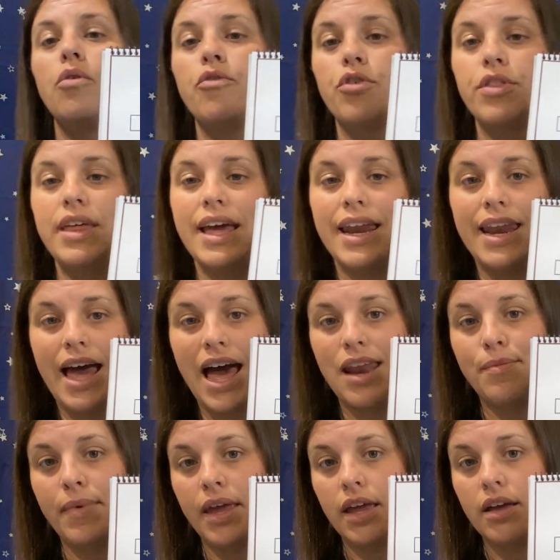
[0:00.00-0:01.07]
for the
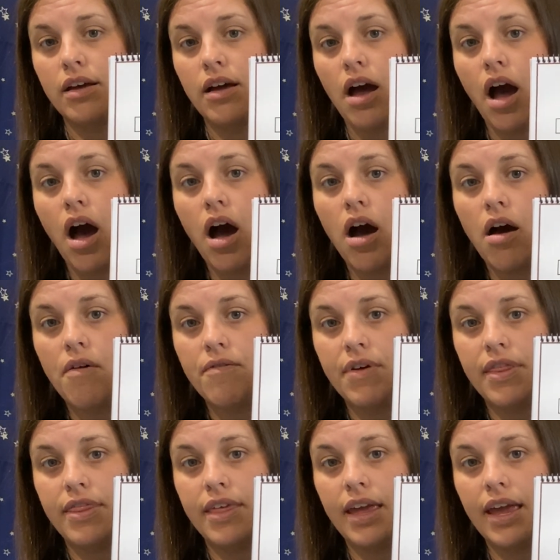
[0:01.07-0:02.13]
anatomy of
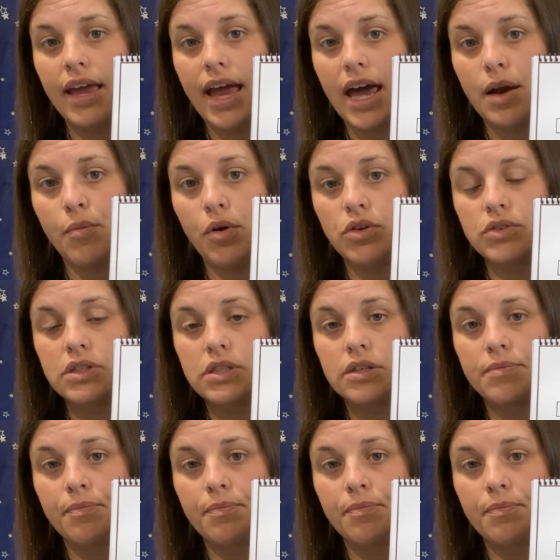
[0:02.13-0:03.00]
the animals.